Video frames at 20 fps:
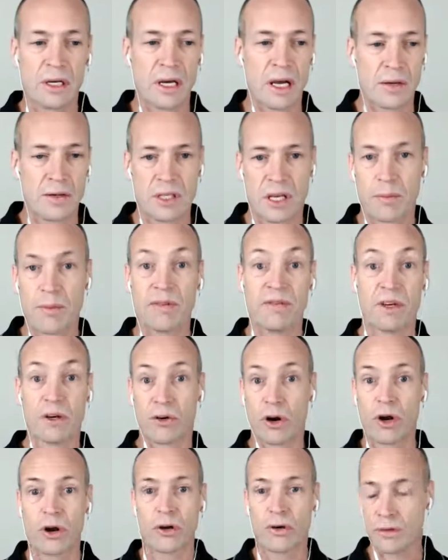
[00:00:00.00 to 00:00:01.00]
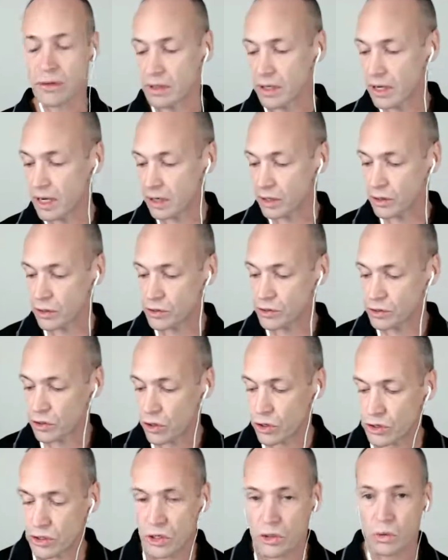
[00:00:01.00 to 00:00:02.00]
some of your own
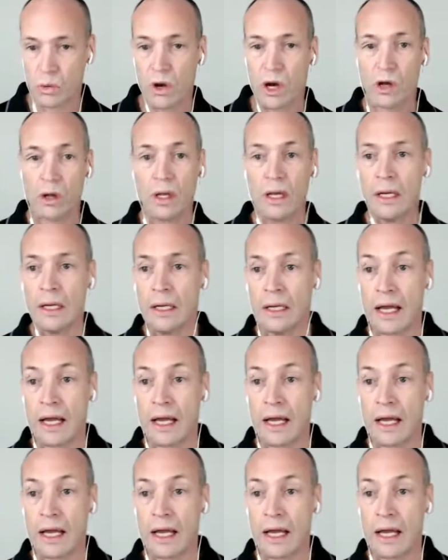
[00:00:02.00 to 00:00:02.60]
concerns as well.